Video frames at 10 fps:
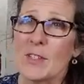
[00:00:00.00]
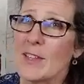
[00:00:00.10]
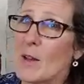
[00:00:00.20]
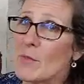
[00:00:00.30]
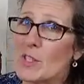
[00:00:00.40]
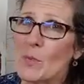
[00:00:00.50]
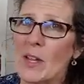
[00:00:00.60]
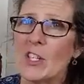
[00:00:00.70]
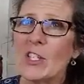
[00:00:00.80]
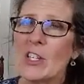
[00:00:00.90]
and that was the
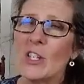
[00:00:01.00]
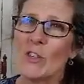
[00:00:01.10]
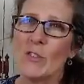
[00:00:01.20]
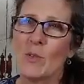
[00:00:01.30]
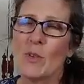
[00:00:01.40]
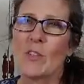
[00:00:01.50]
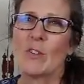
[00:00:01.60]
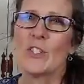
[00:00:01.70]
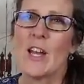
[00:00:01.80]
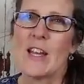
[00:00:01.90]
way she had used it with
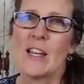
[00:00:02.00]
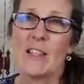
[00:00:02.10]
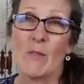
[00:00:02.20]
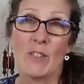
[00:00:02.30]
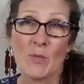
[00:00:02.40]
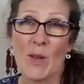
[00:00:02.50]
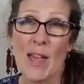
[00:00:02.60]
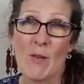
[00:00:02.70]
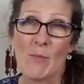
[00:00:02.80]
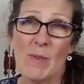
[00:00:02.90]
her china, and that was the way
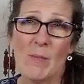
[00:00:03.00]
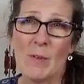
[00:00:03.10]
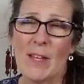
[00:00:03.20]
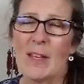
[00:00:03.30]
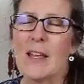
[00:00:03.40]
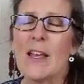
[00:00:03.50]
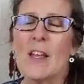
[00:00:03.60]
I remembered it.